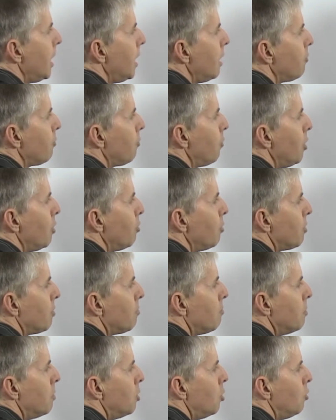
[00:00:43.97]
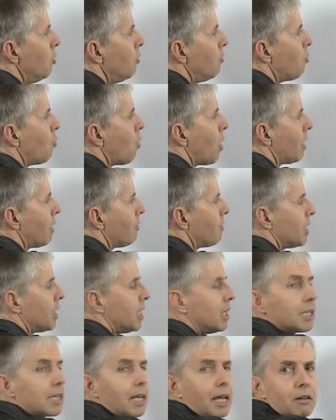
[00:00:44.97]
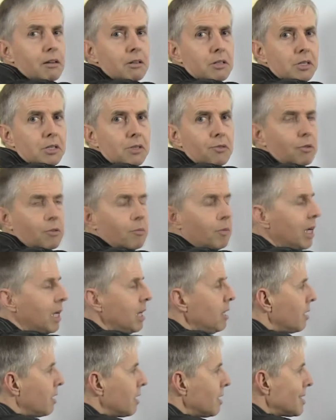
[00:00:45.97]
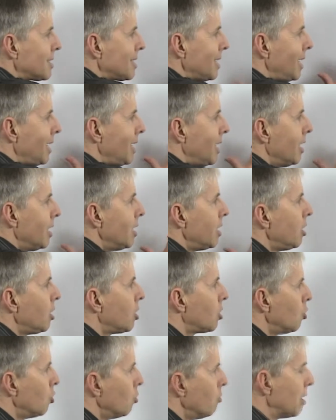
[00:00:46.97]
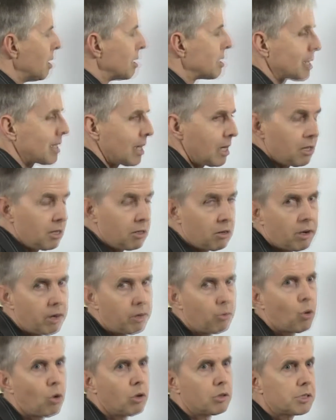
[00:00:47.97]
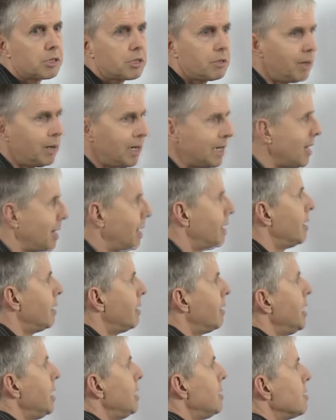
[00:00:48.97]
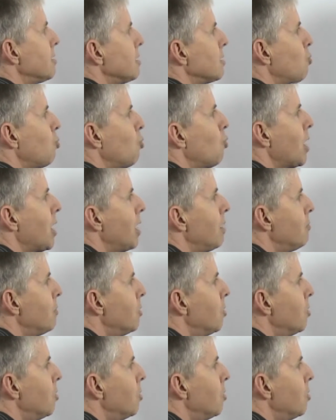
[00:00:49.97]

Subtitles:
If we were to move one of these counters from here, you can see, you can almost say the 9 wants to be 10. It needs just one